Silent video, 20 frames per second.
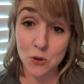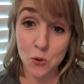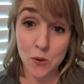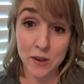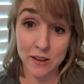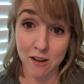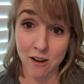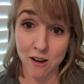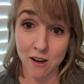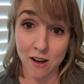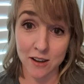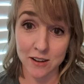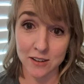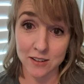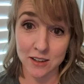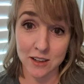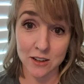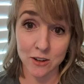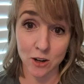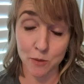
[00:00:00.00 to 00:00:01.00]
going on
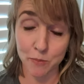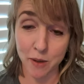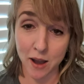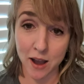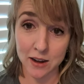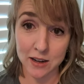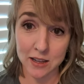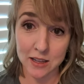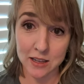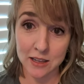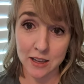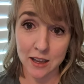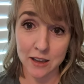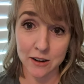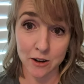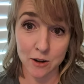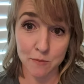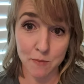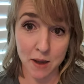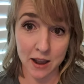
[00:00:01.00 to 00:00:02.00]
in our body and
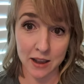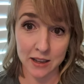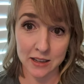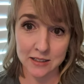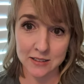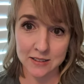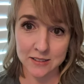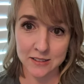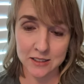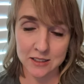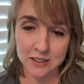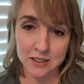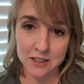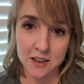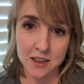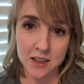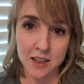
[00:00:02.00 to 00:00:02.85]
our minds.